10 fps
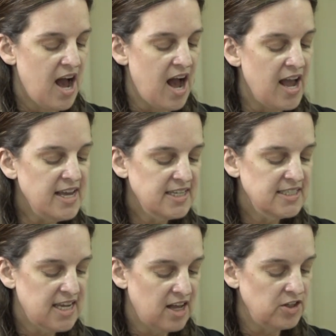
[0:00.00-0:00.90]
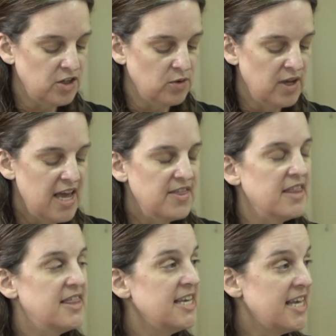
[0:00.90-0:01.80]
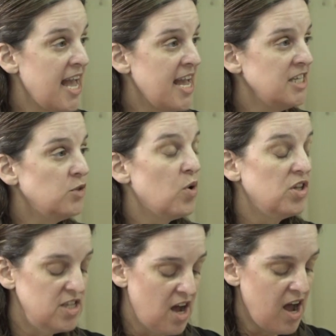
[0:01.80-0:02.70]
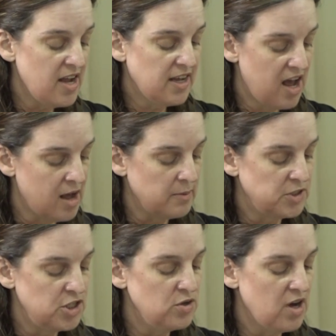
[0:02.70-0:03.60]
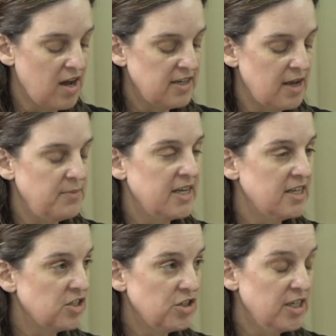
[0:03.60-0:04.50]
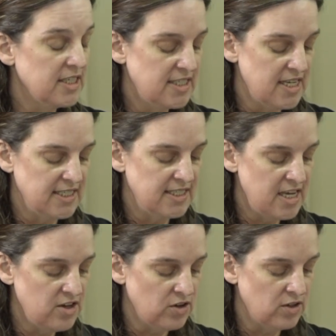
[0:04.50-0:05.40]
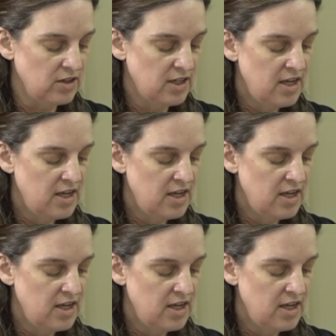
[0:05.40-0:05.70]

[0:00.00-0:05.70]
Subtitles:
I can tell you that the gays will not come to Uganda because surrogacy is legal.